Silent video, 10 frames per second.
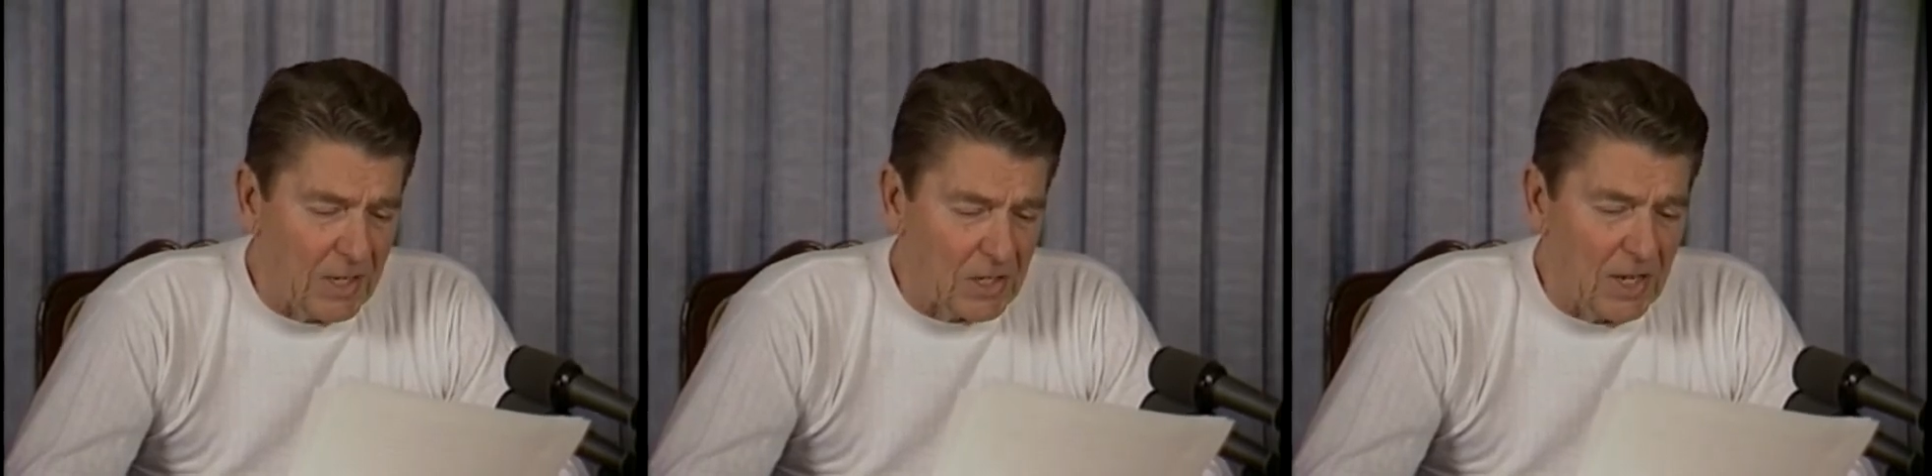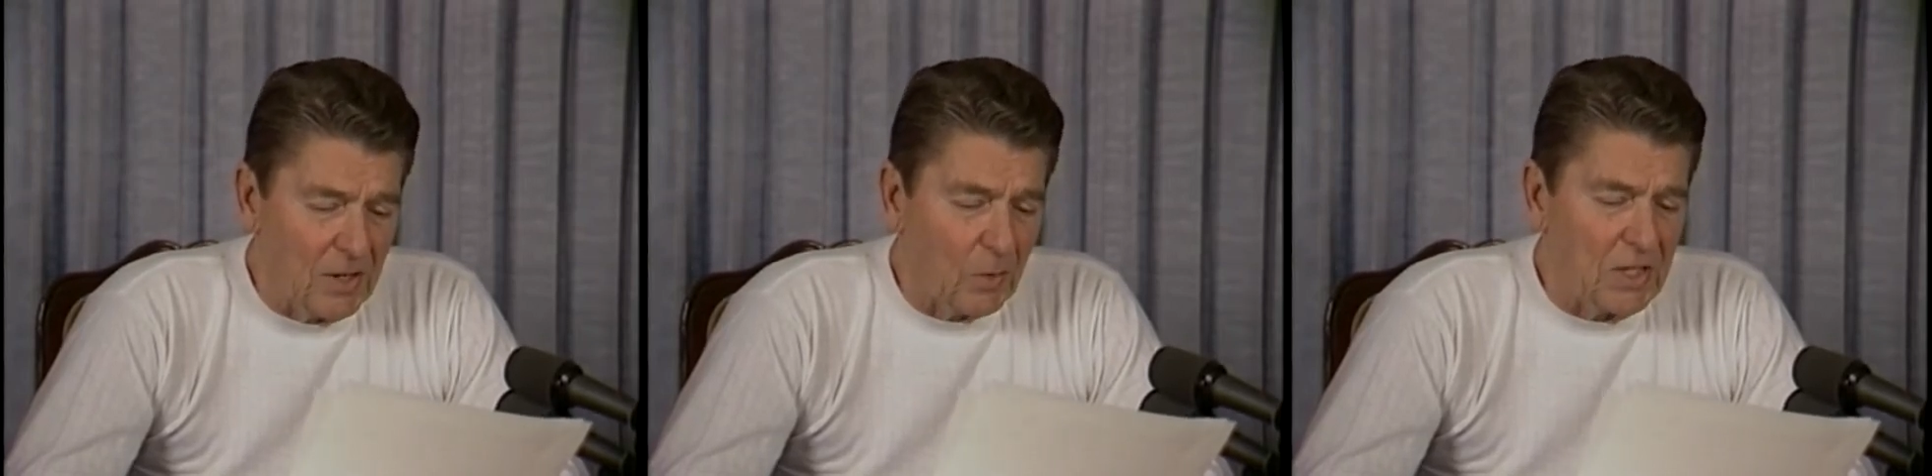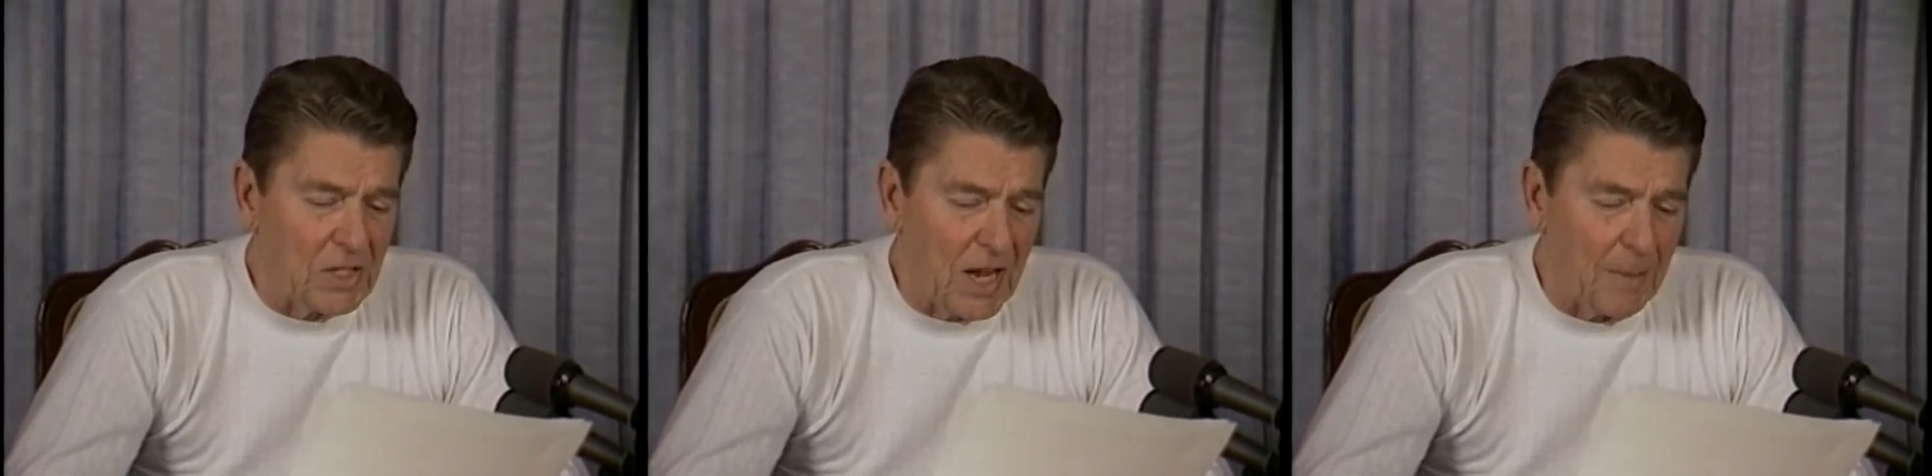has
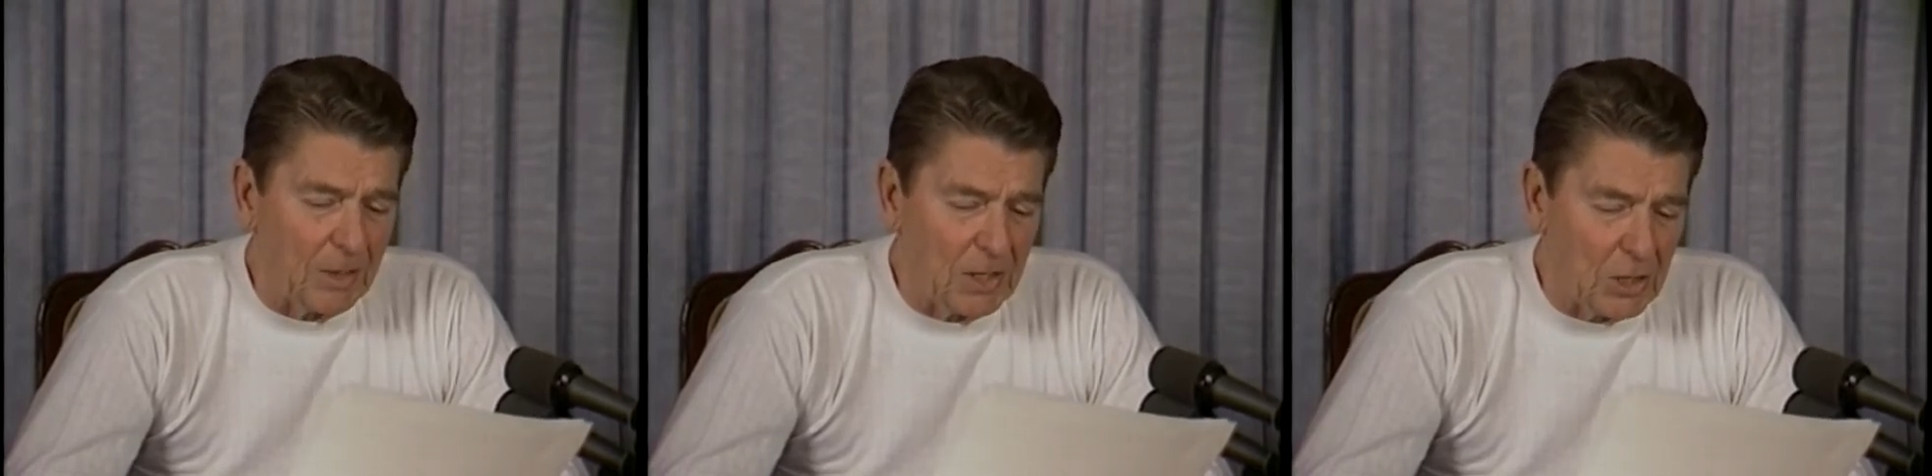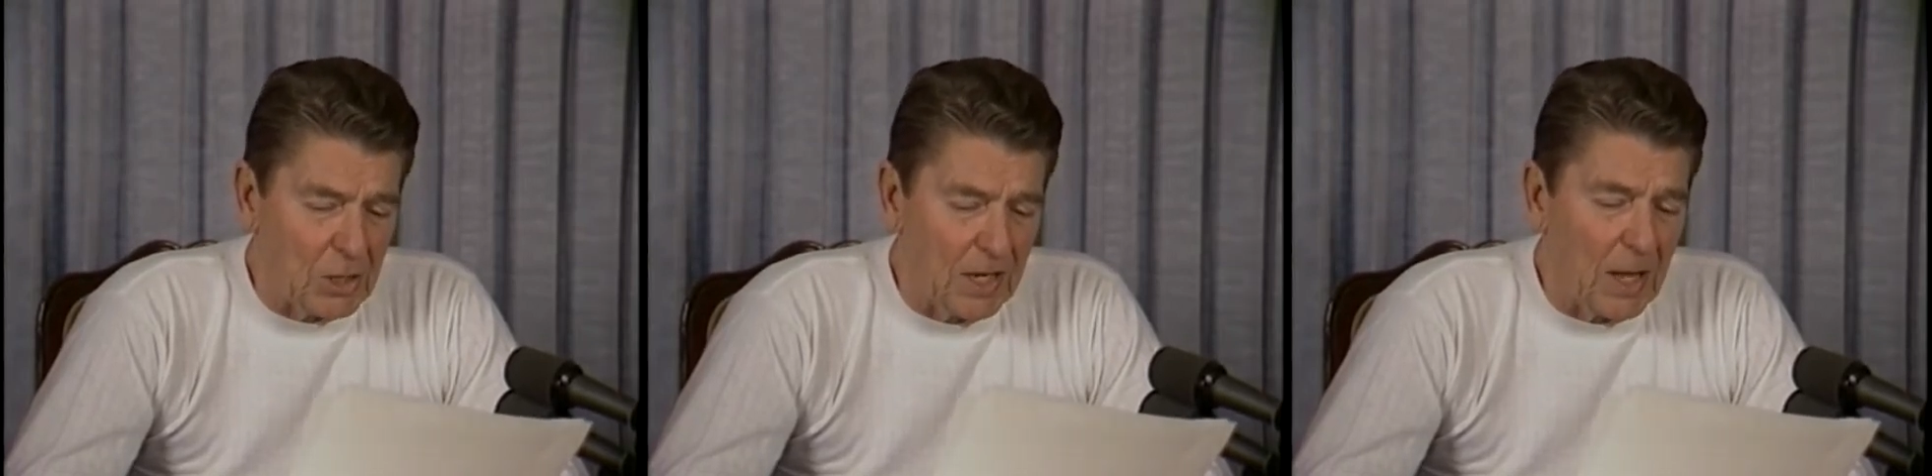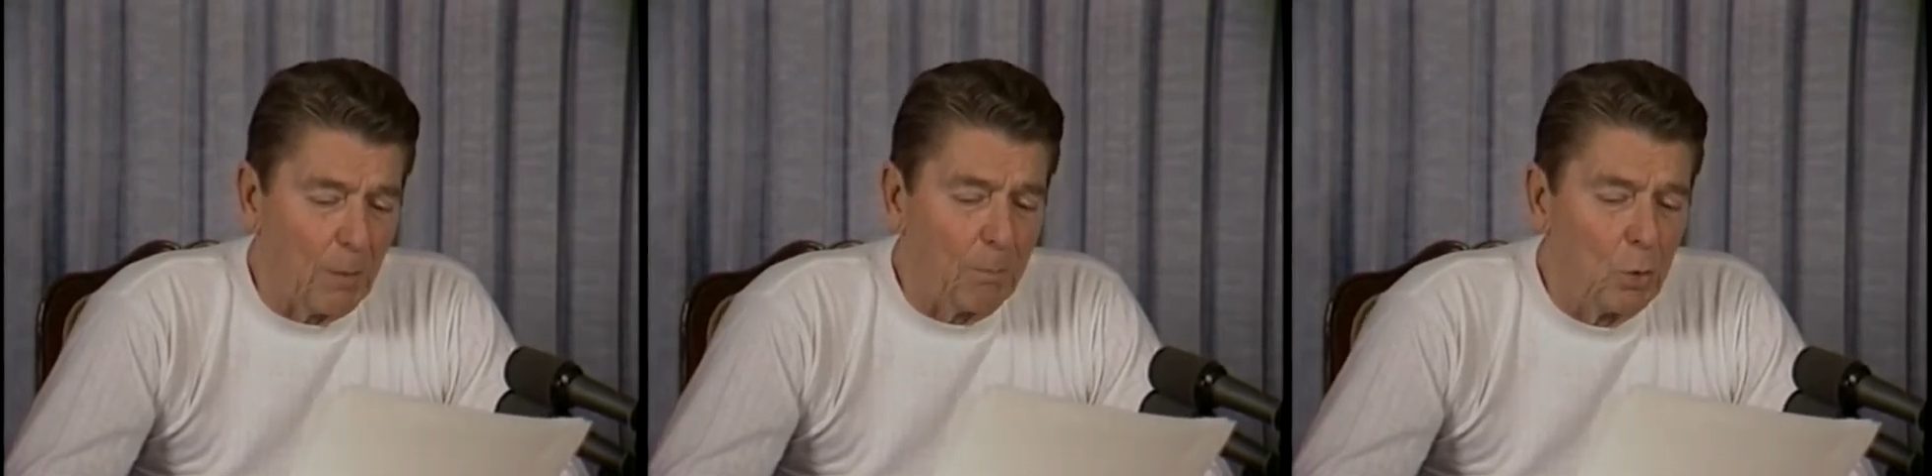increased competition and
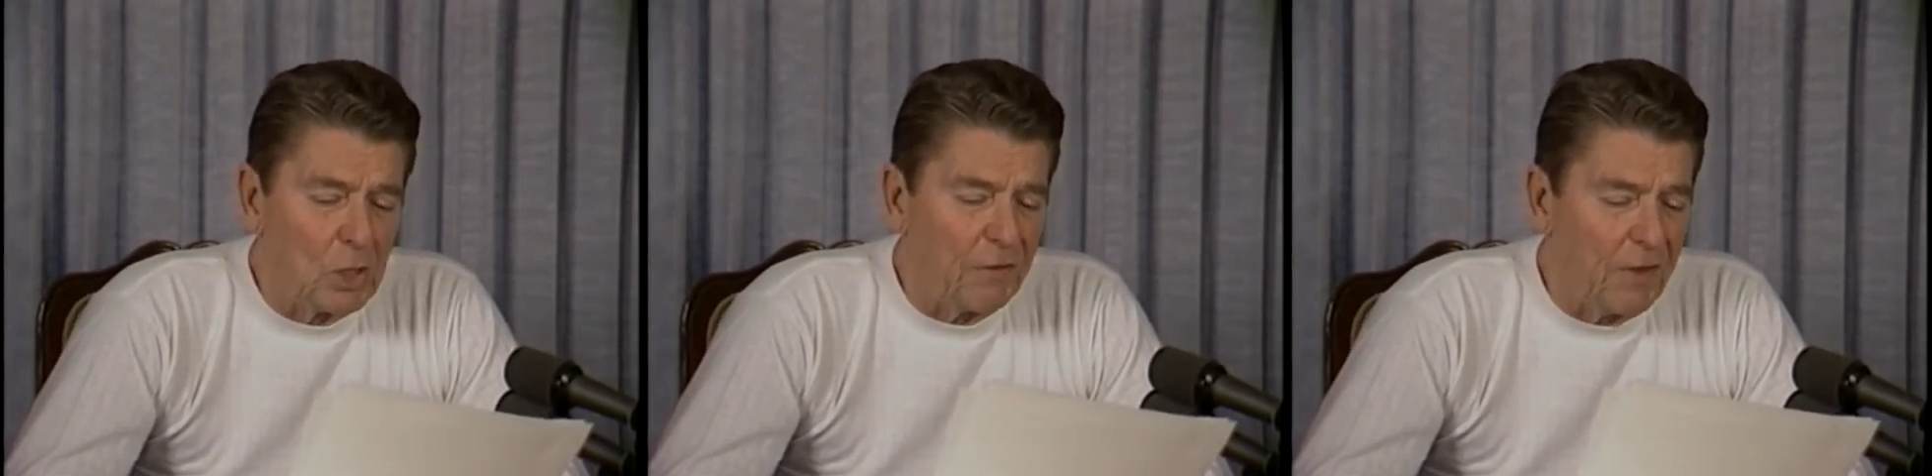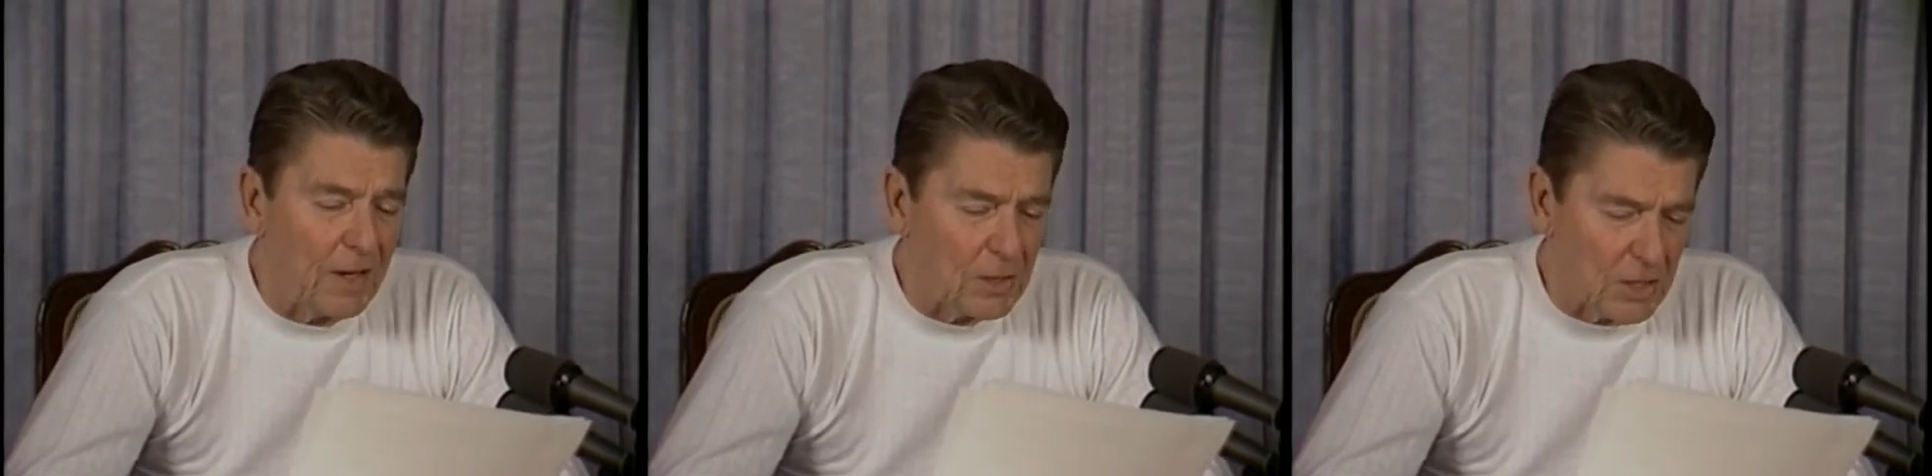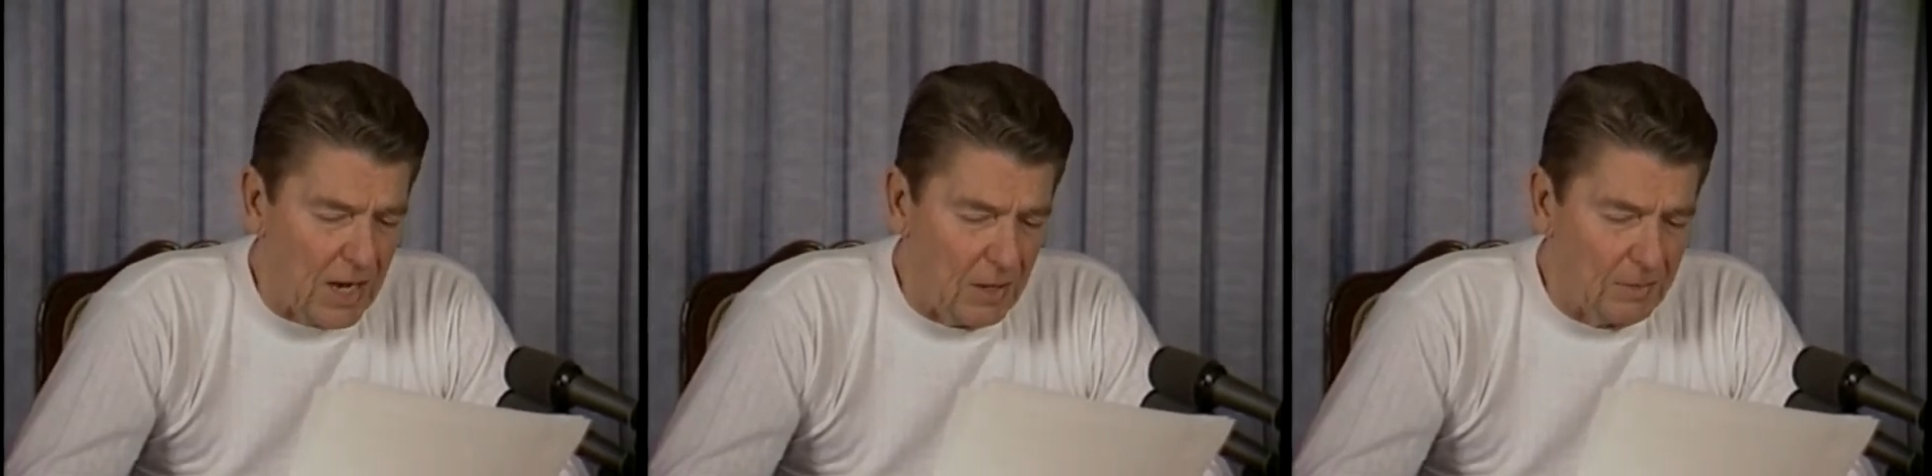helped push fares
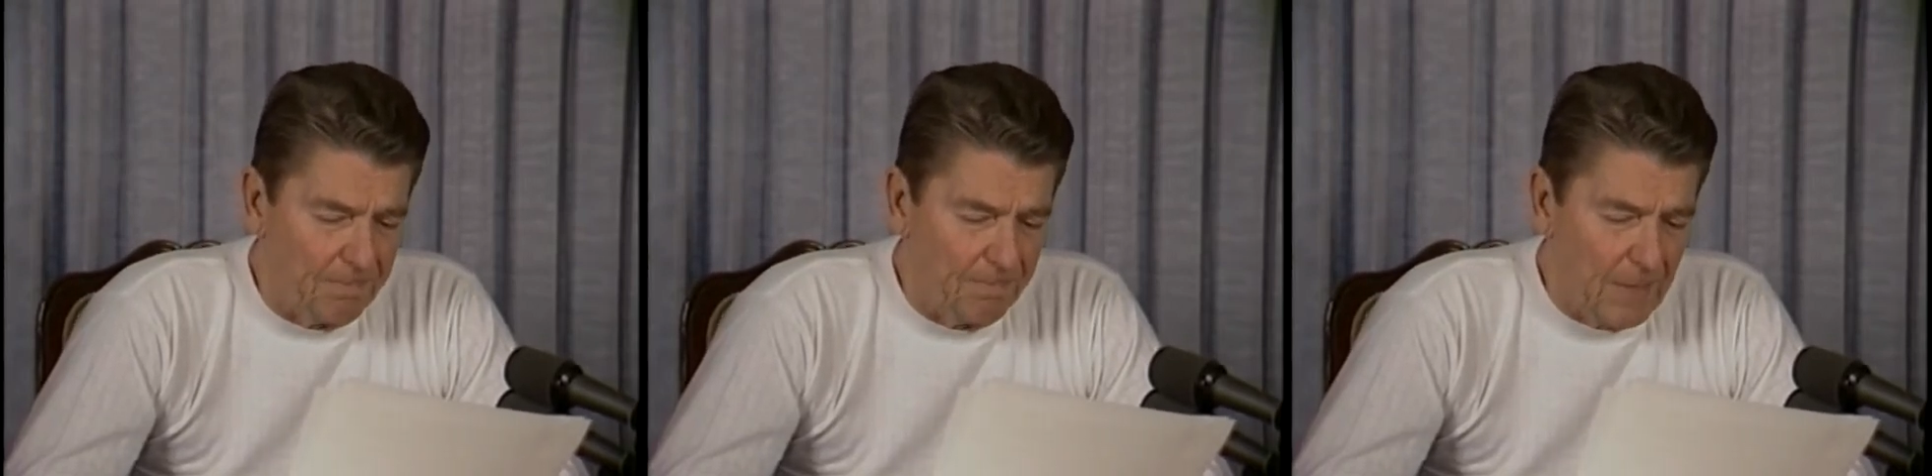down